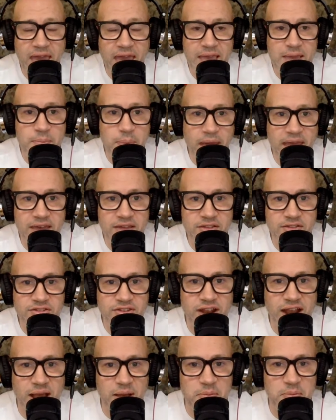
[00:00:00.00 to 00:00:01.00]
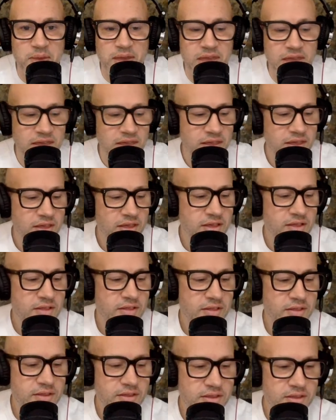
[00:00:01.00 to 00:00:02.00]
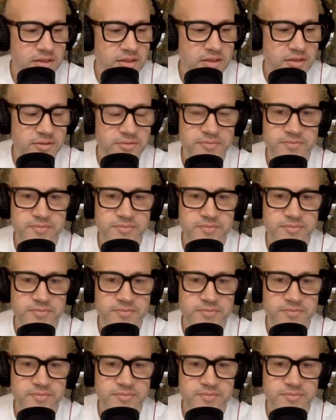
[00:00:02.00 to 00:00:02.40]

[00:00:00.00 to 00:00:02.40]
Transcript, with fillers: hay bales around me. Yeah, that's what it looked.